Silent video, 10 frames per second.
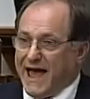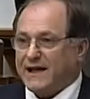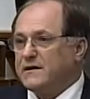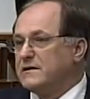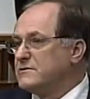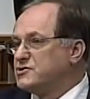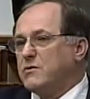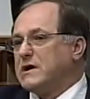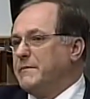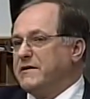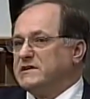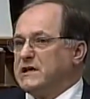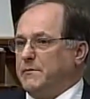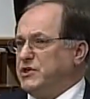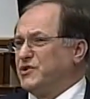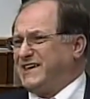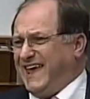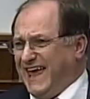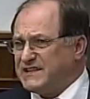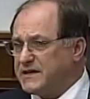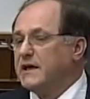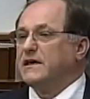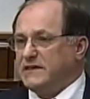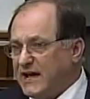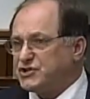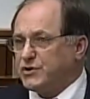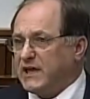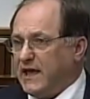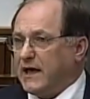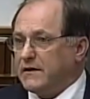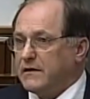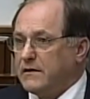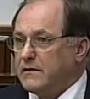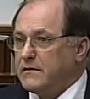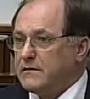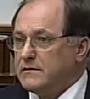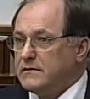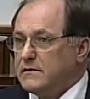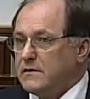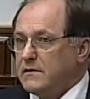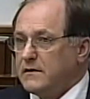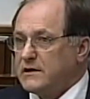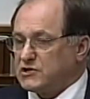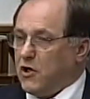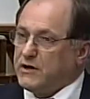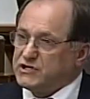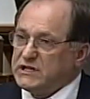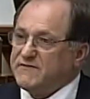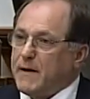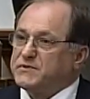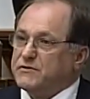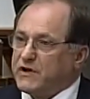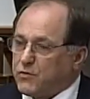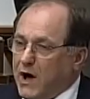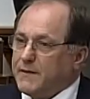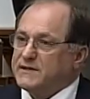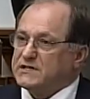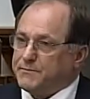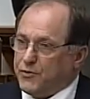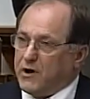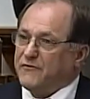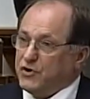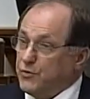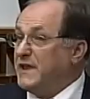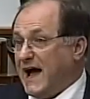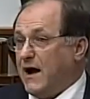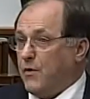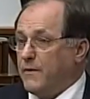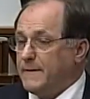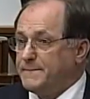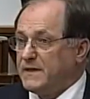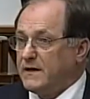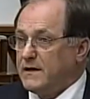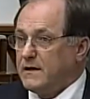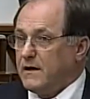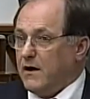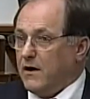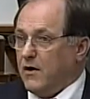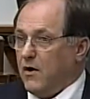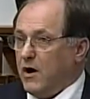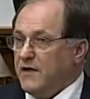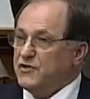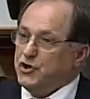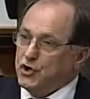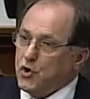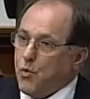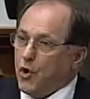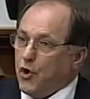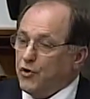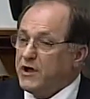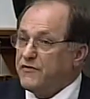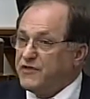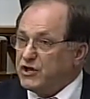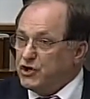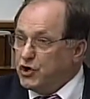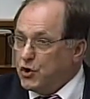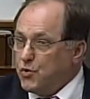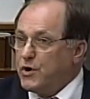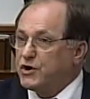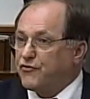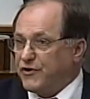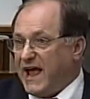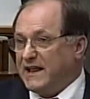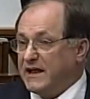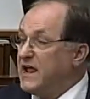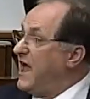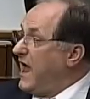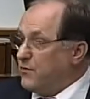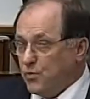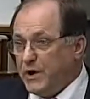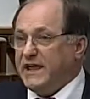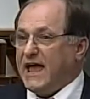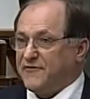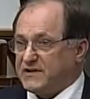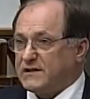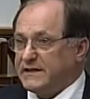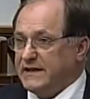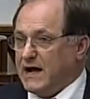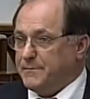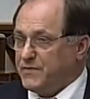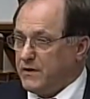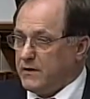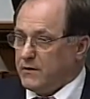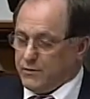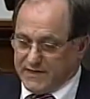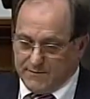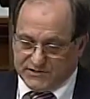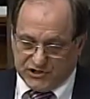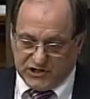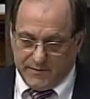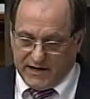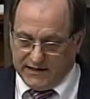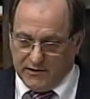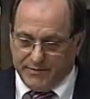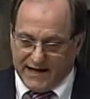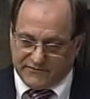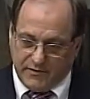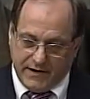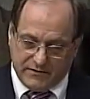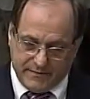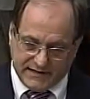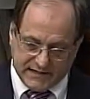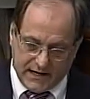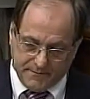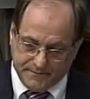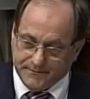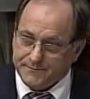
back, don't come here and tell me you can't. Yes, you can, as long as you live up to the requirements that are put on you now, in the new world that you created and we have to clean up. With that, Mr. Chairman, I yield back the remainder of my time.